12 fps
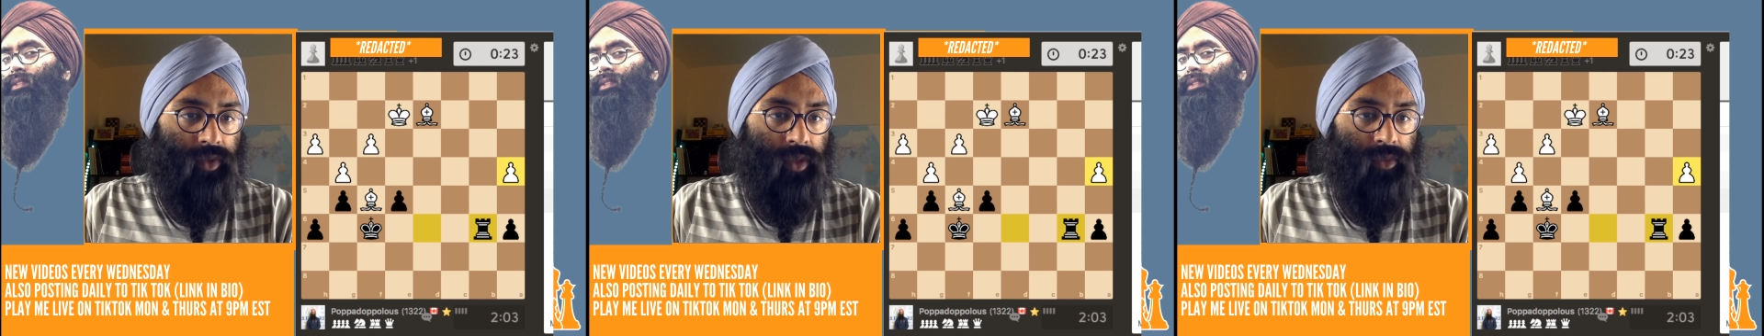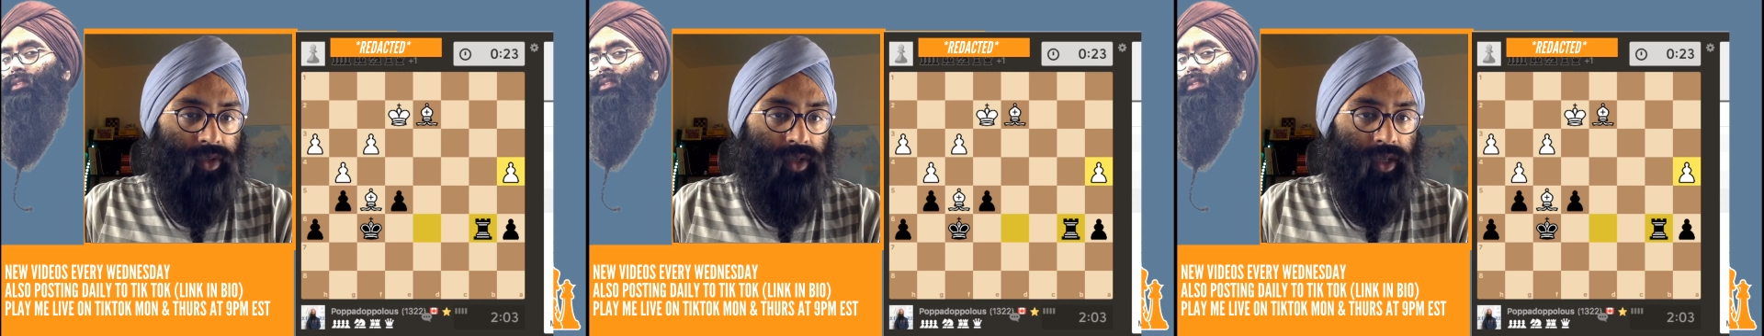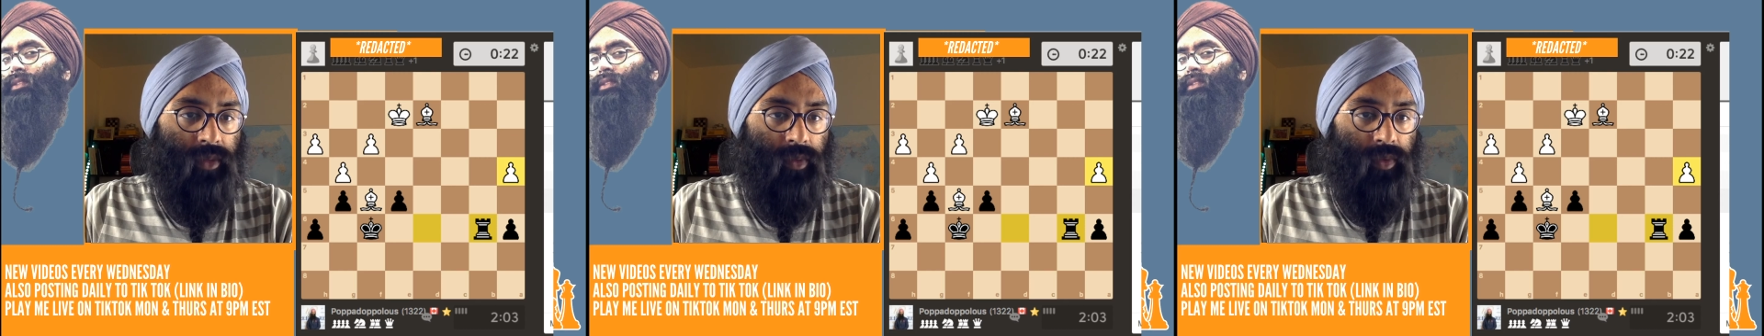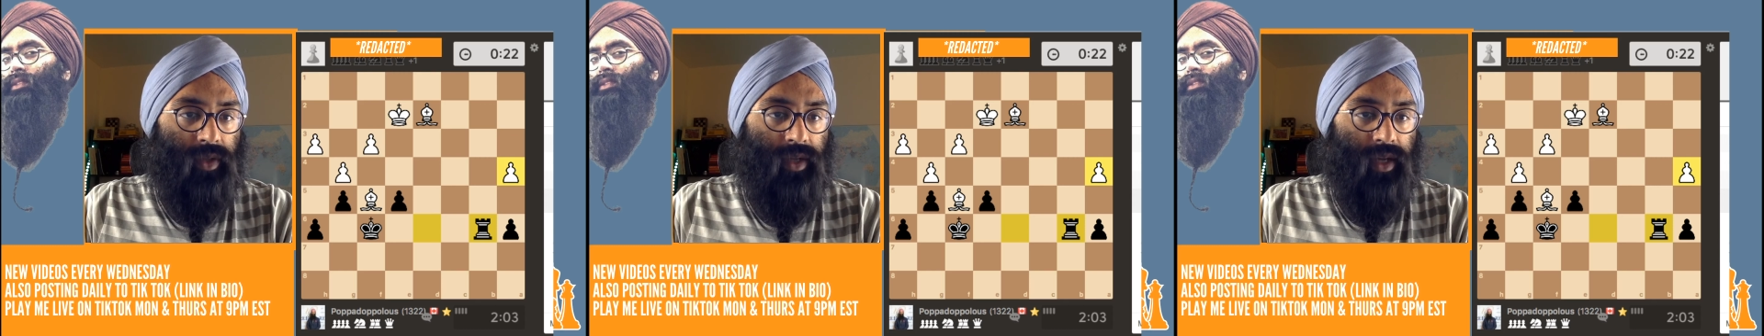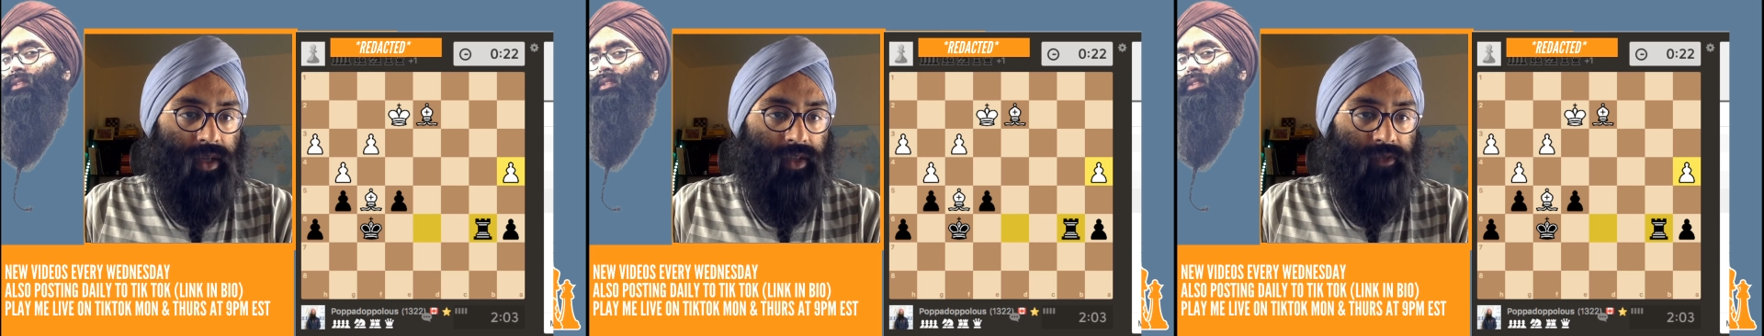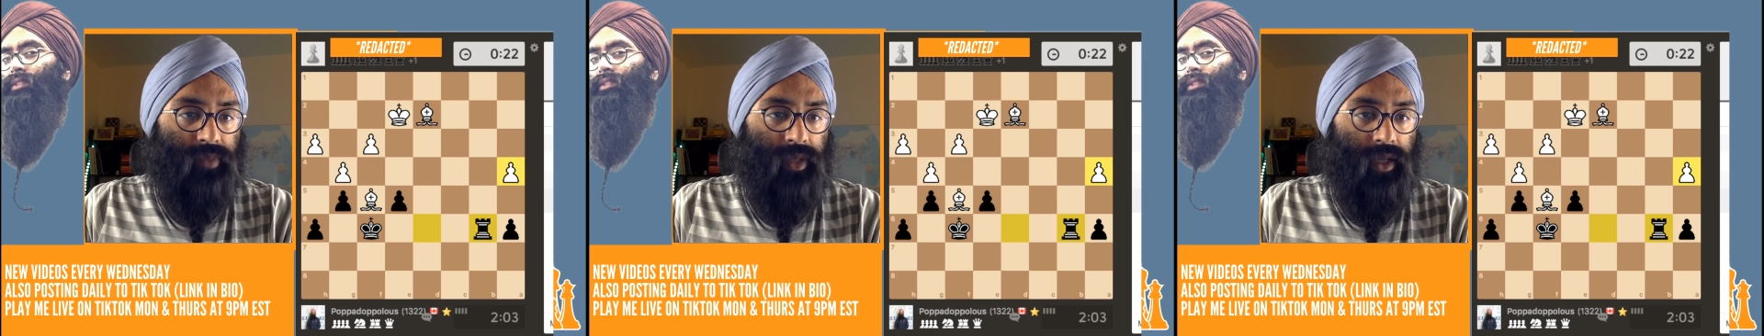keep trying to come up with an
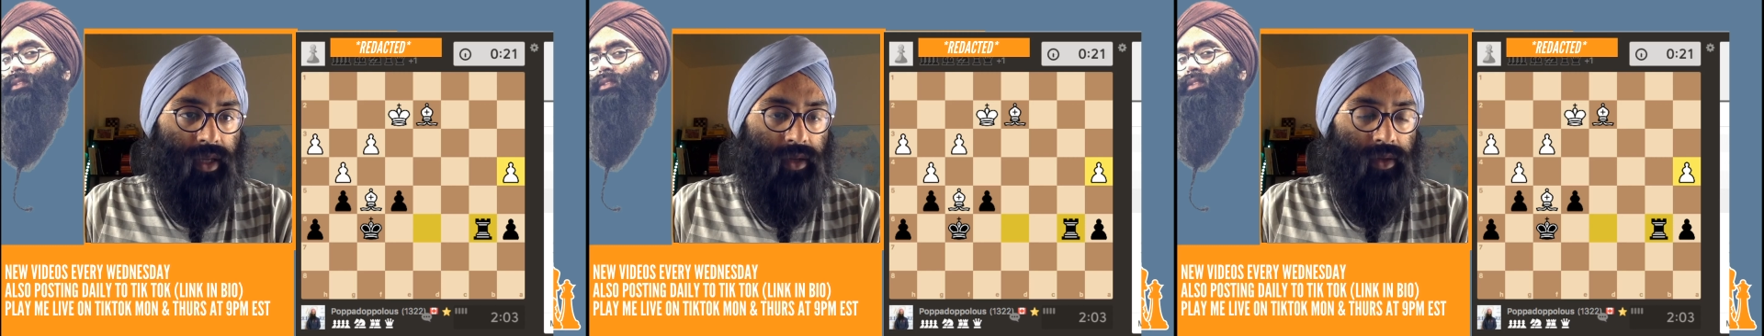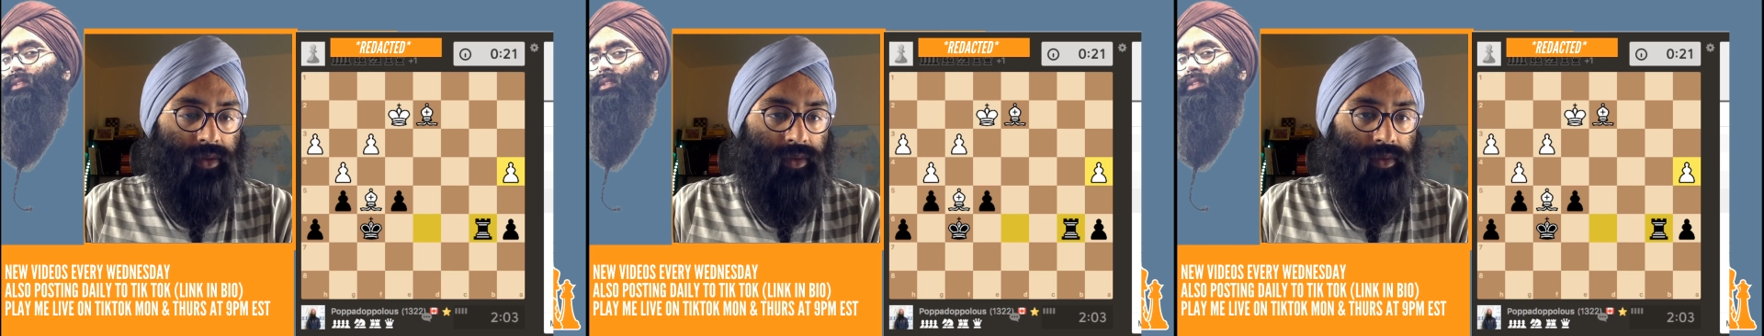active plan.